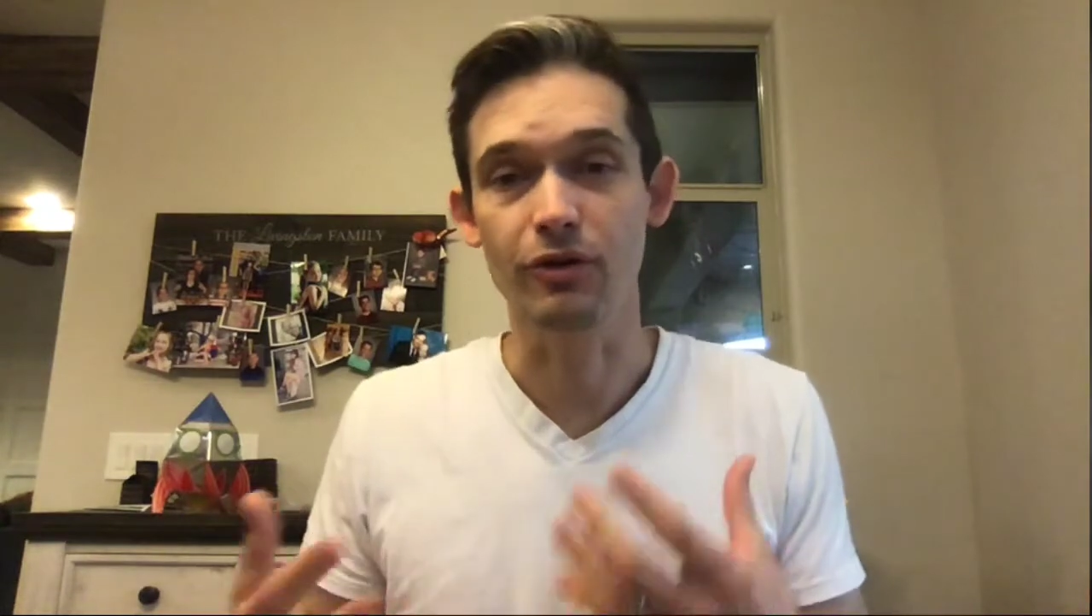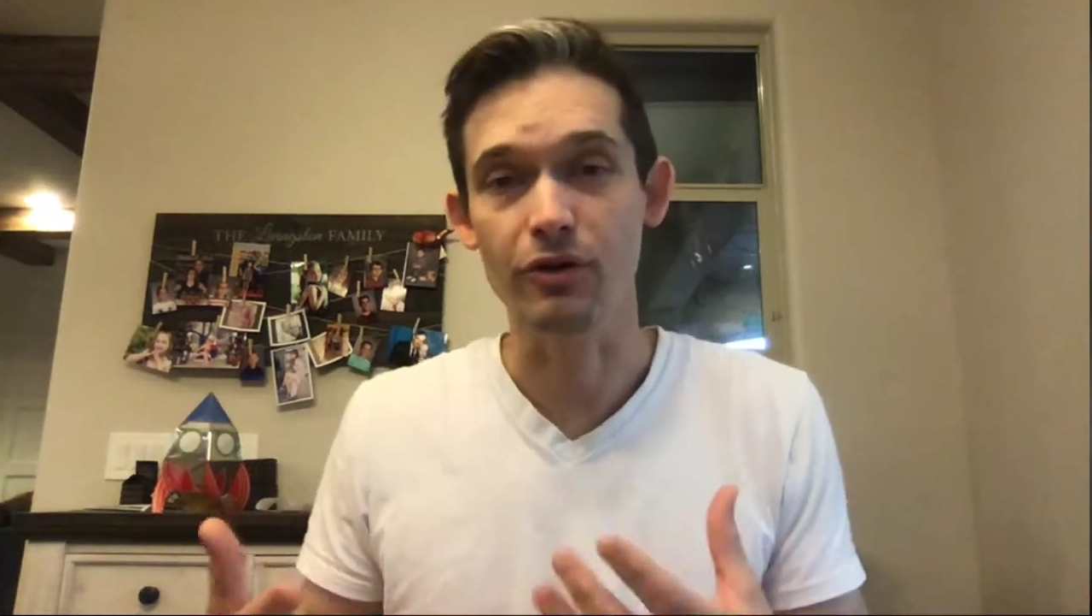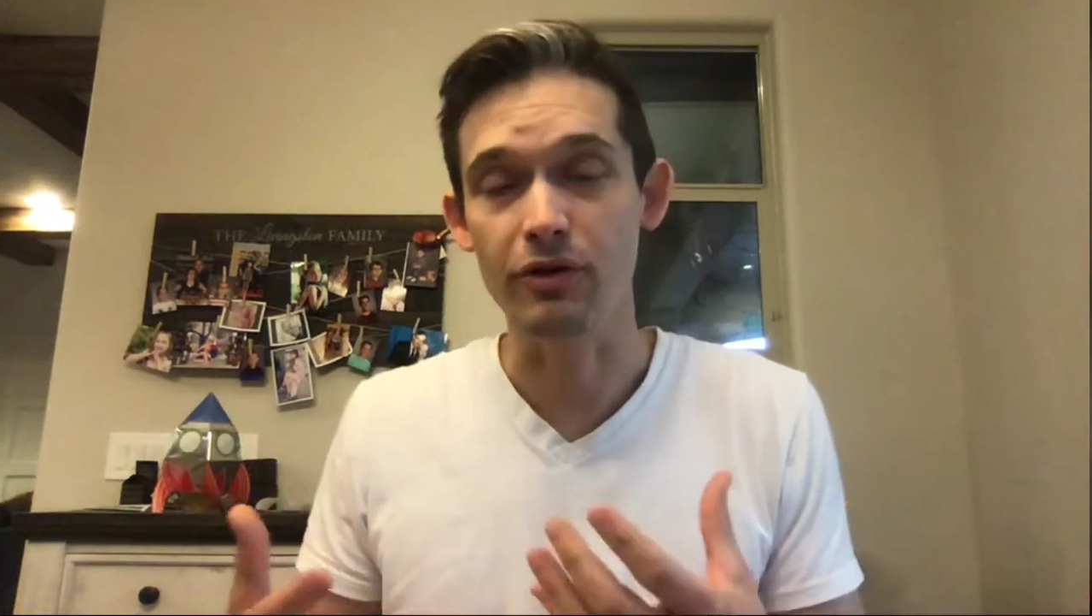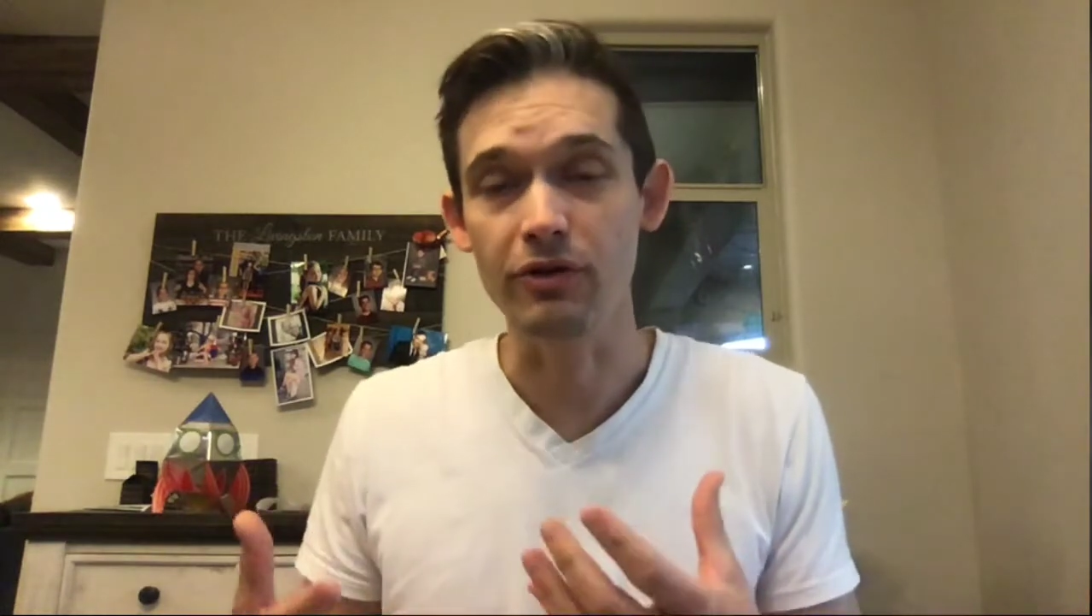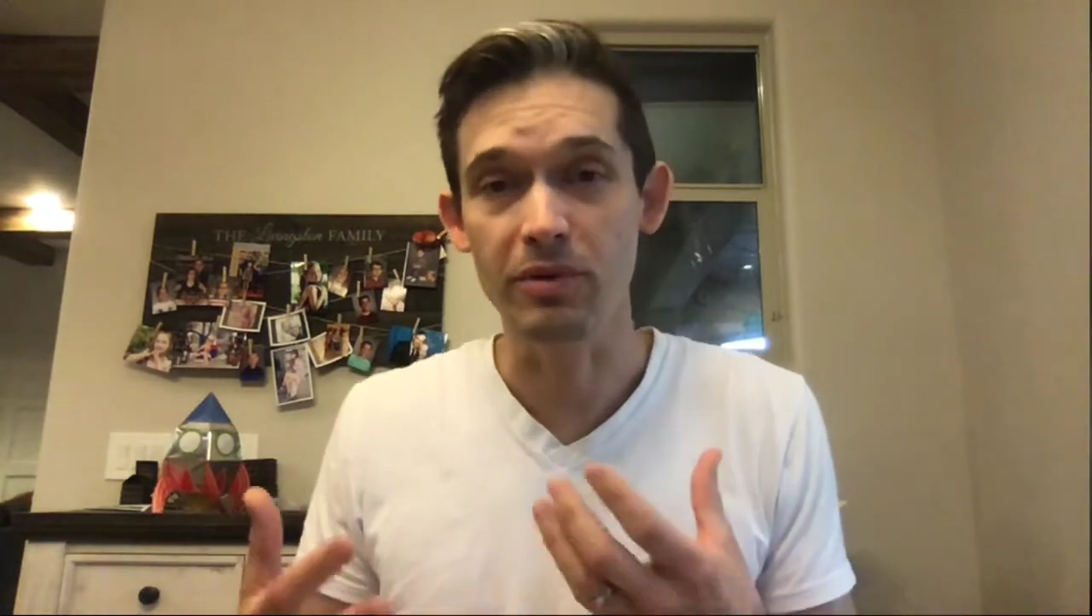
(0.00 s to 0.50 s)

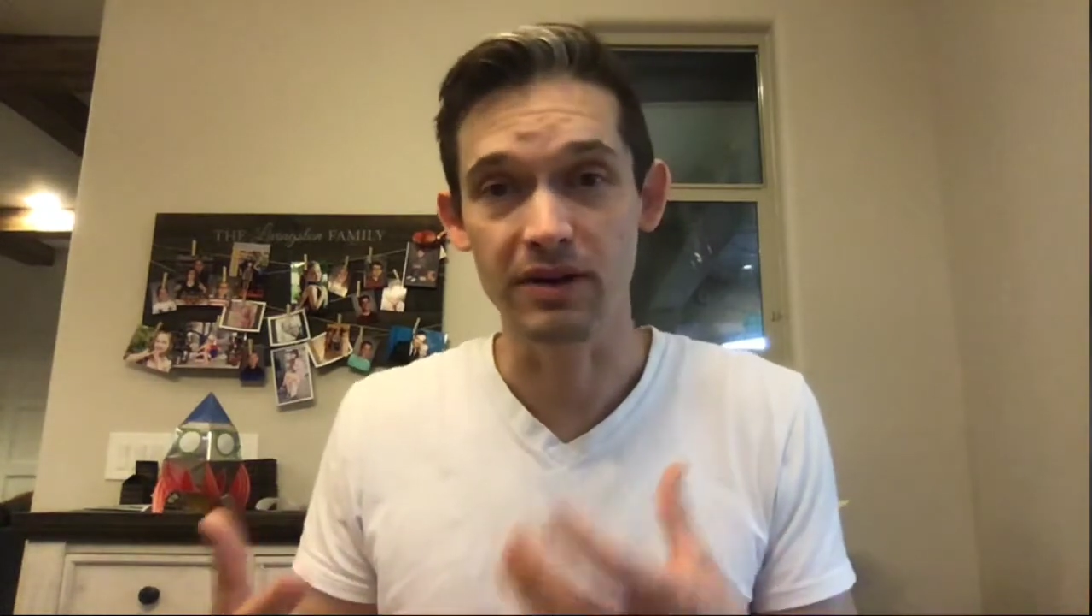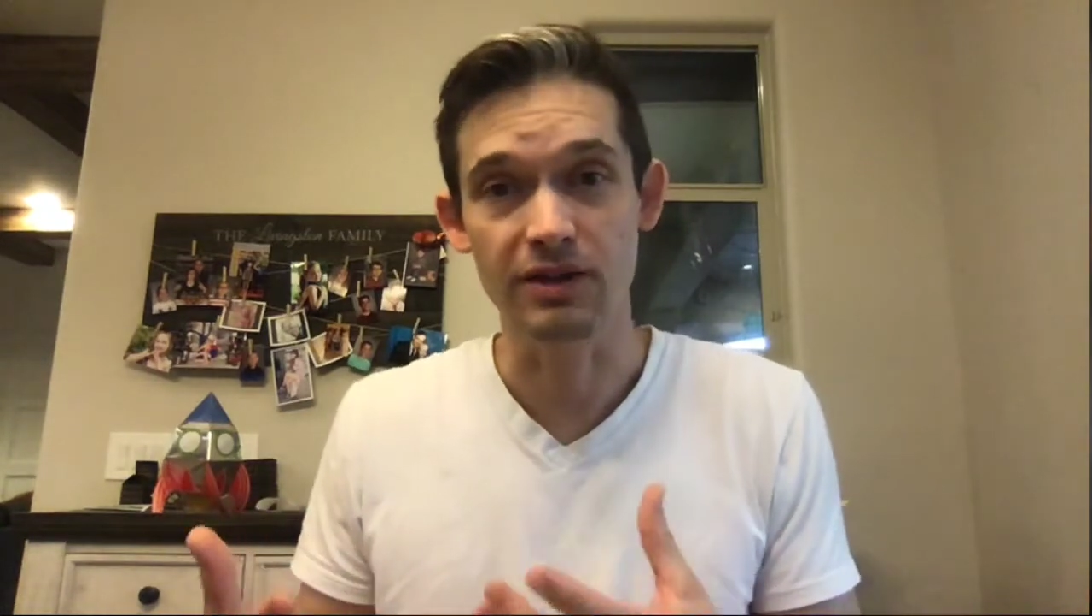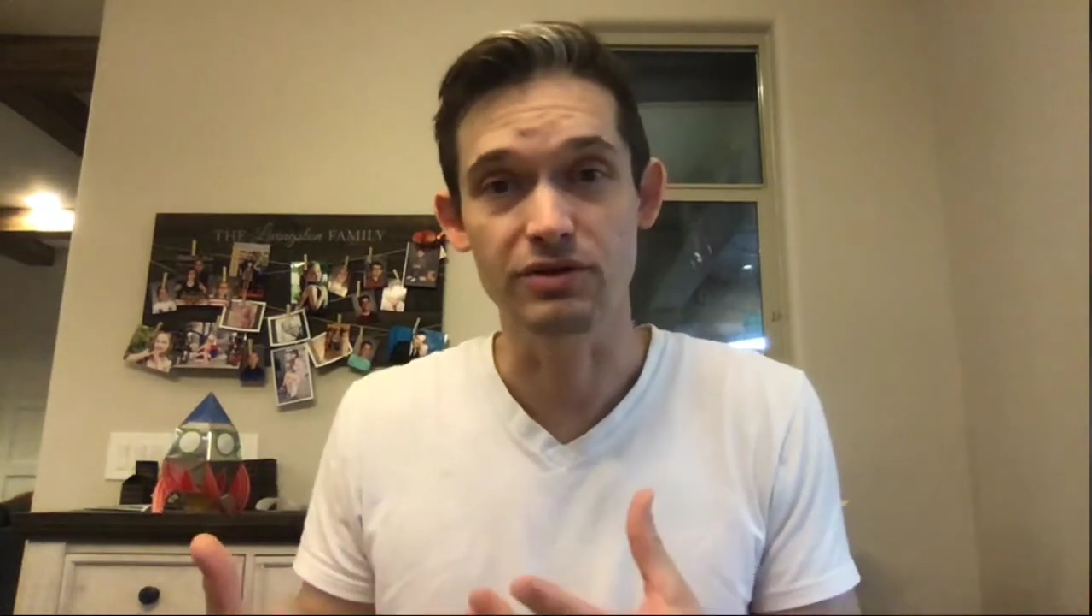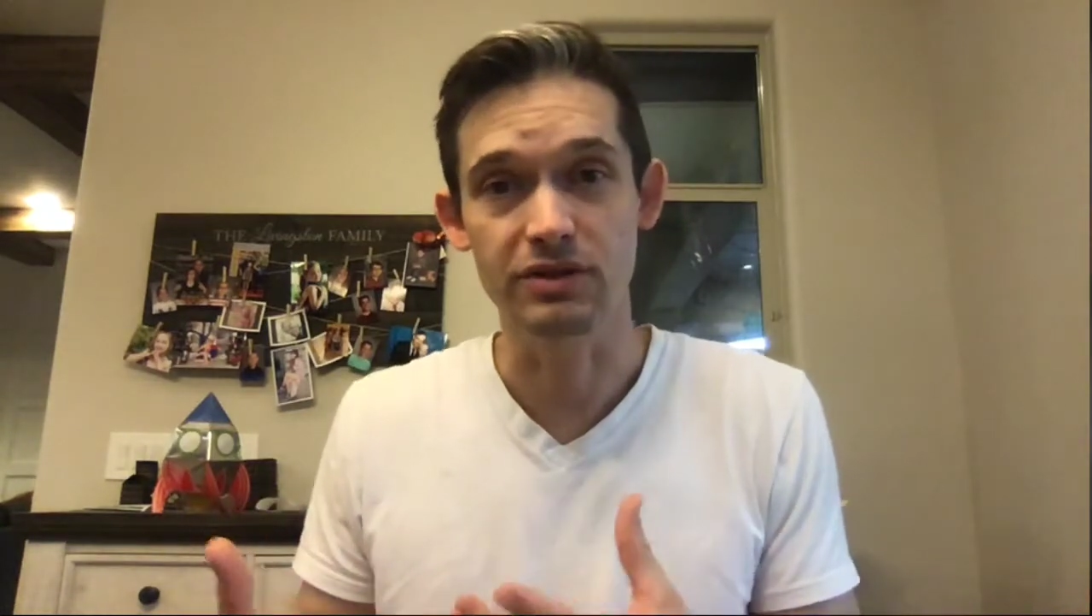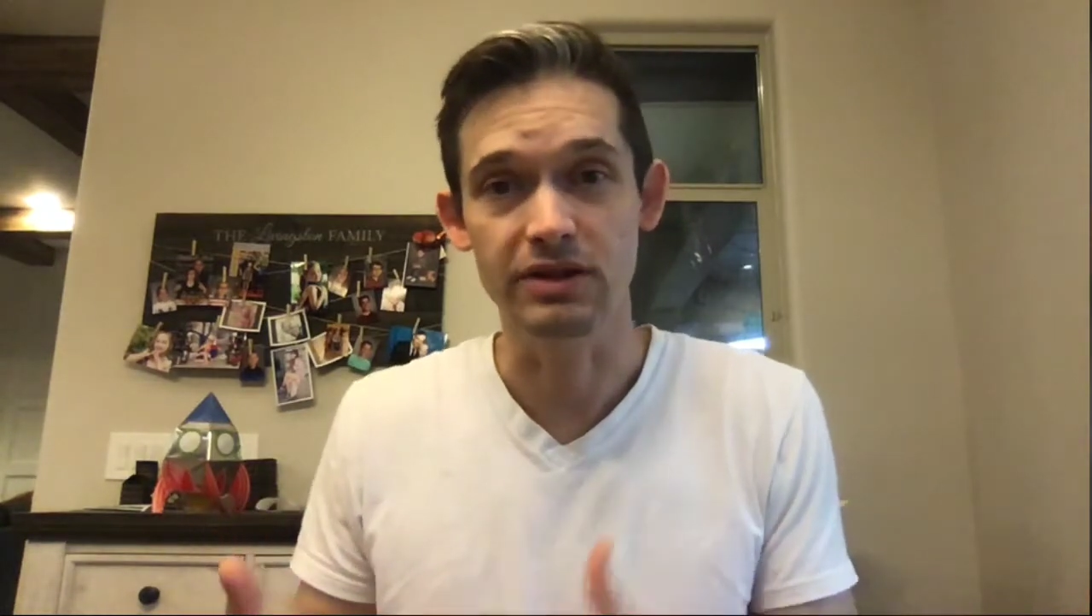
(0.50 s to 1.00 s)
earth
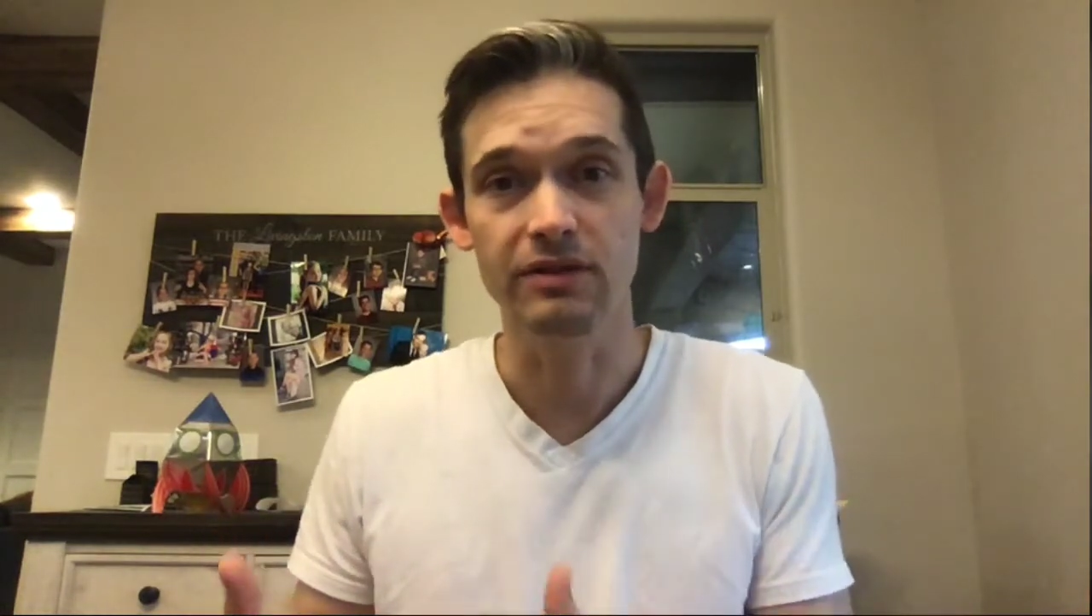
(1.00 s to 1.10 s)
potentially